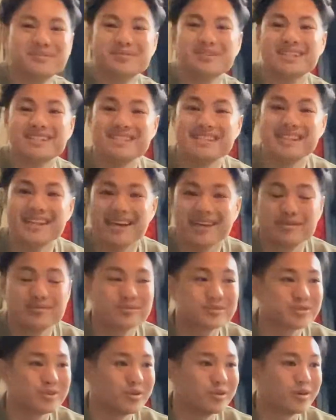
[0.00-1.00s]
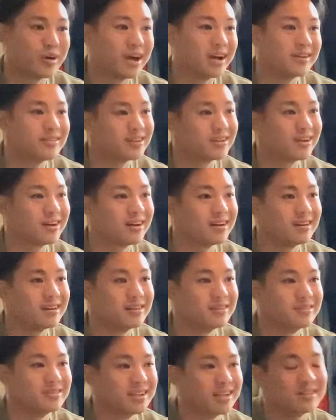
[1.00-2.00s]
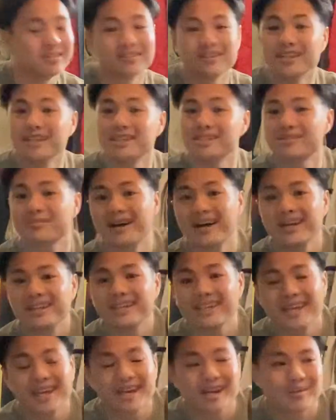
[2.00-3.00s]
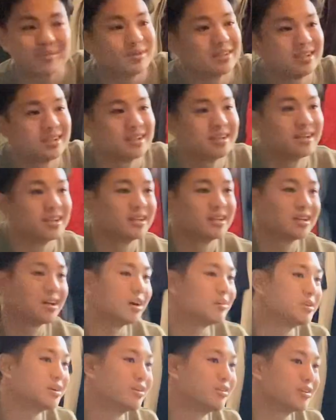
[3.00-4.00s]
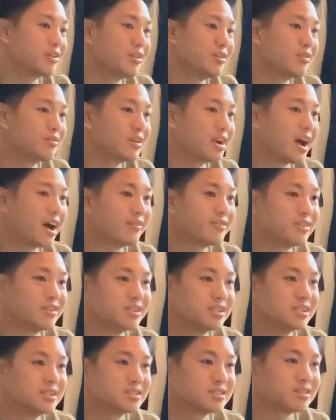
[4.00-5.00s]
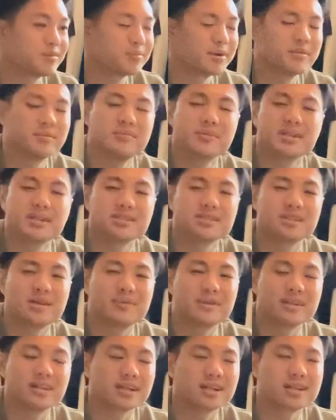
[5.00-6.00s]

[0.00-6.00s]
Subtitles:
it's denim, so I have a lot of the other things behind the camera I'll be going over after this. I'll probably make a separate like